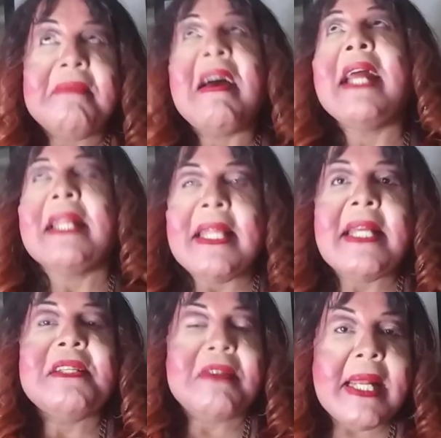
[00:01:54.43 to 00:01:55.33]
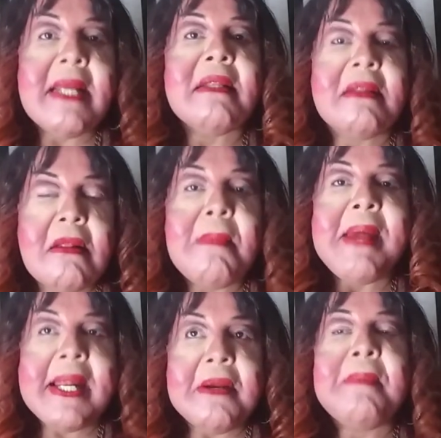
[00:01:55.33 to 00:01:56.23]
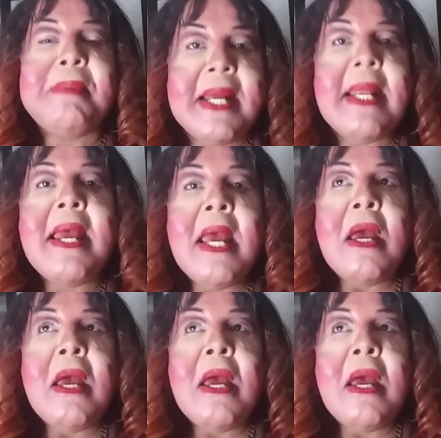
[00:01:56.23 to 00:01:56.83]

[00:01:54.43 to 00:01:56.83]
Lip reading: finally things are getting a little better, but